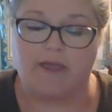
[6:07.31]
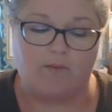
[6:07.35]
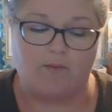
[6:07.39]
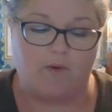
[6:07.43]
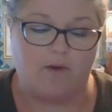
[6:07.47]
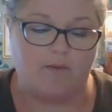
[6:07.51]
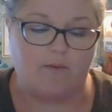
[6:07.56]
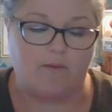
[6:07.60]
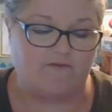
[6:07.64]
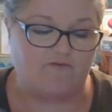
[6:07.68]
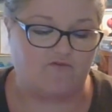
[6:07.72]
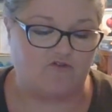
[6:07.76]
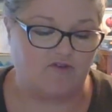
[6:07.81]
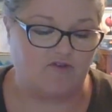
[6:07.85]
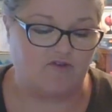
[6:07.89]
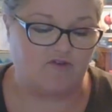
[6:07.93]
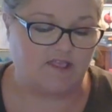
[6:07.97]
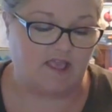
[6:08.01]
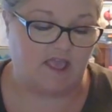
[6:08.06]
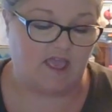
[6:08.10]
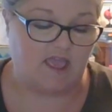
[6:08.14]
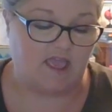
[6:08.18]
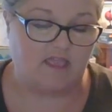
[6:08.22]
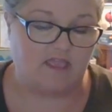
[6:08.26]
what we've just
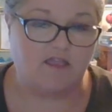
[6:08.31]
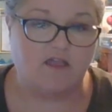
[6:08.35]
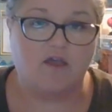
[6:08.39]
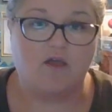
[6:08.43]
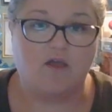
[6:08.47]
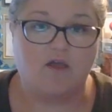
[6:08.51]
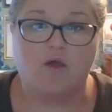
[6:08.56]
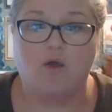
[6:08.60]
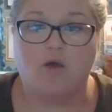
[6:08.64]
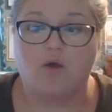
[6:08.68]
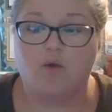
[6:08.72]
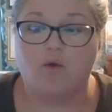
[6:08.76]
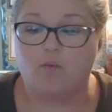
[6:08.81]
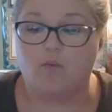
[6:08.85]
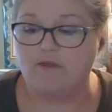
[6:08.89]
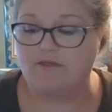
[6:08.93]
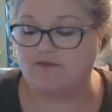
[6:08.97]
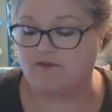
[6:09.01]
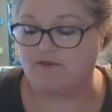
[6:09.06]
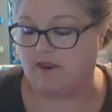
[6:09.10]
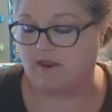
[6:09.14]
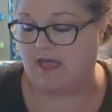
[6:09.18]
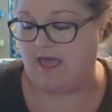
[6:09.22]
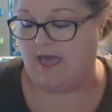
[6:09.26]
seen,
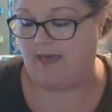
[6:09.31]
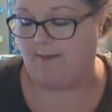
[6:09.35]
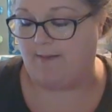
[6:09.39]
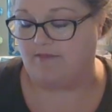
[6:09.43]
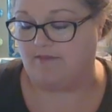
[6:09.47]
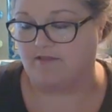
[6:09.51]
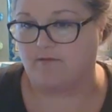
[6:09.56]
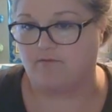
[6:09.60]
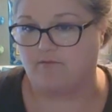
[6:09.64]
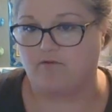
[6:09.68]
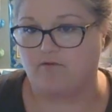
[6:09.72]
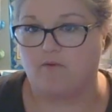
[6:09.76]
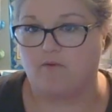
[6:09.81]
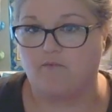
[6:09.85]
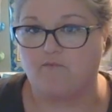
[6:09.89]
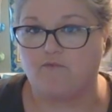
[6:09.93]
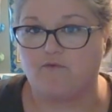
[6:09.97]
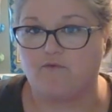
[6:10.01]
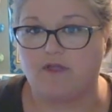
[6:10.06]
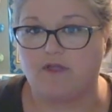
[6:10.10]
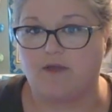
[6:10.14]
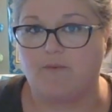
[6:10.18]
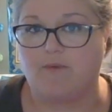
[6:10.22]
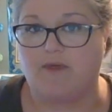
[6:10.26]
what's going to happen? So don't
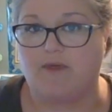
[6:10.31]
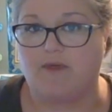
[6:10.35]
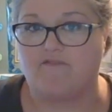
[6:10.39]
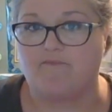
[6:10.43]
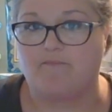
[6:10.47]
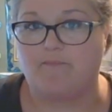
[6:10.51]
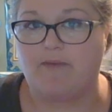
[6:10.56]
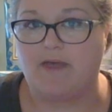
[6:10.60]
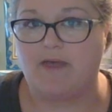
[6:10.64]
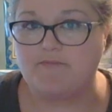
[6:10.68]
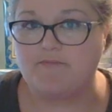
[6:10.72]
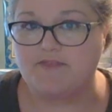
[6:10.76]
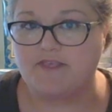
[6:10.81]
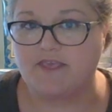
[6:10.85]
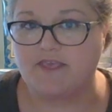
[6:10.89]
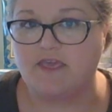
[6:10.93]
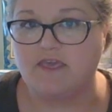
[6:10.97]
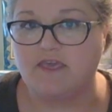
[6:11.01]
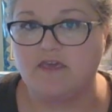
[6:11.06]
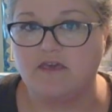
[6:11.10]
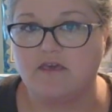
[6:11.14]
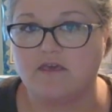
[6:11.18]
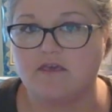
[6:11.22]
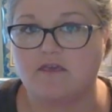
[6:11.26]
forget, we have
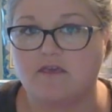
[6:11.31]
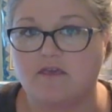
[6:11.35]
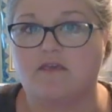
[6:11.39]
Pepsi,